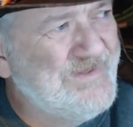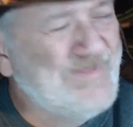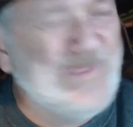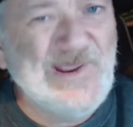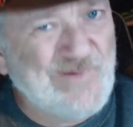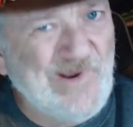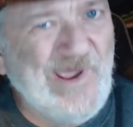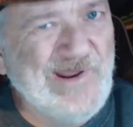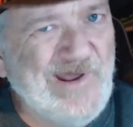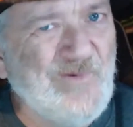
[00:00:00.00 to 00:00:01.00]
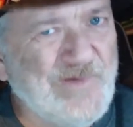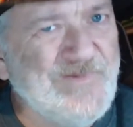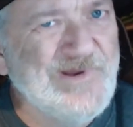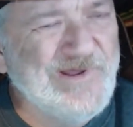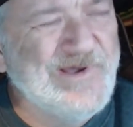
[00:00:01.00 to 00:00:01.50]
Thanks for hanging out with
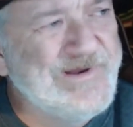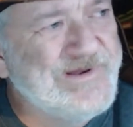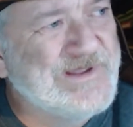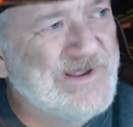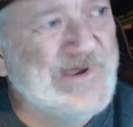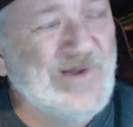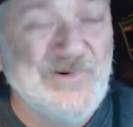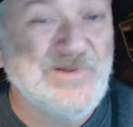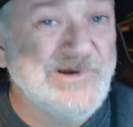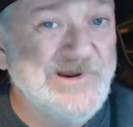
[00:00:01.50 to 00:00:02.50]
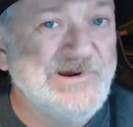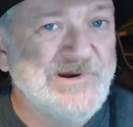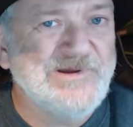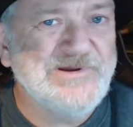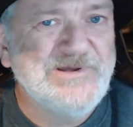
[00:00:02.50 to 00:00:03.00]
me tonight, because I really needed
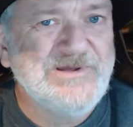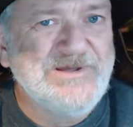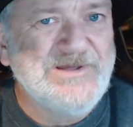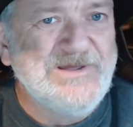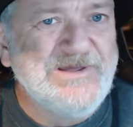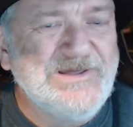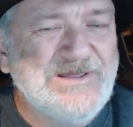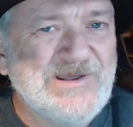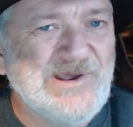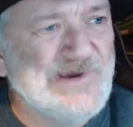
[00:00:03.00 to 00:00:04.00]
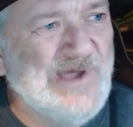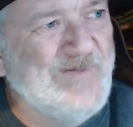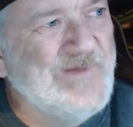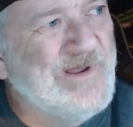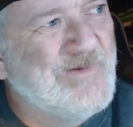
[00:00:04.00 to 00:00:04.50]
it. Because
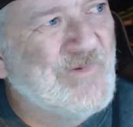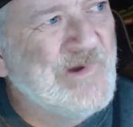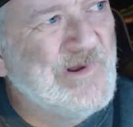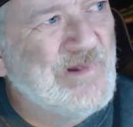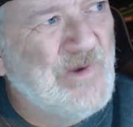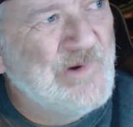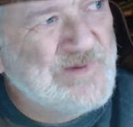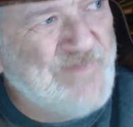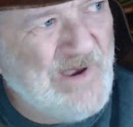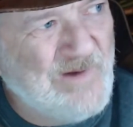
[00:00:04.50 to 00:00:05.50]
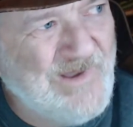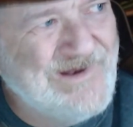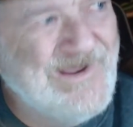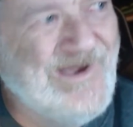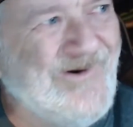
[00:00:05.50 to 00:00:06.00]
I'm in a real low spot
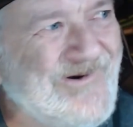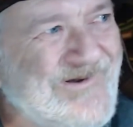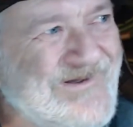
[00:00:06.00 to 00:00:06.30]
right now.